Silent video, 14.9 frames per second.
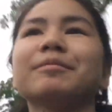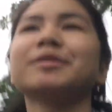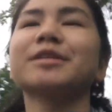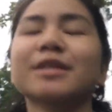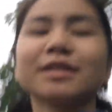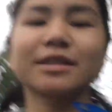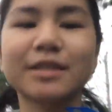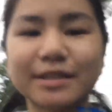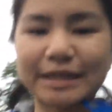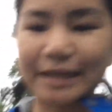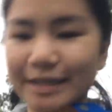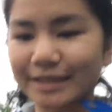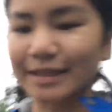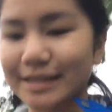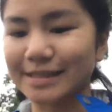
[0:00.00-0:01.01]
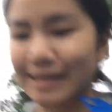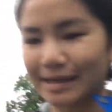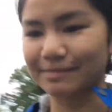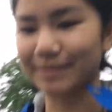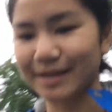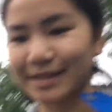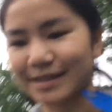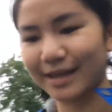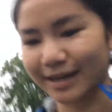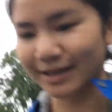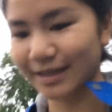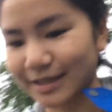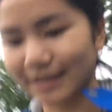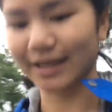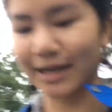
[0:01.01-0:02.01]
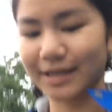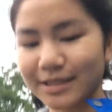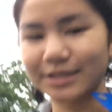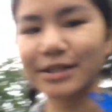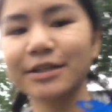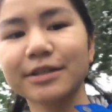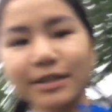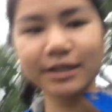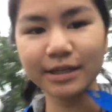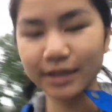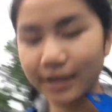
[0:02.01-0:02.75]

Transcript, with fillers: I'm just gonna stand in the same place that I did last year,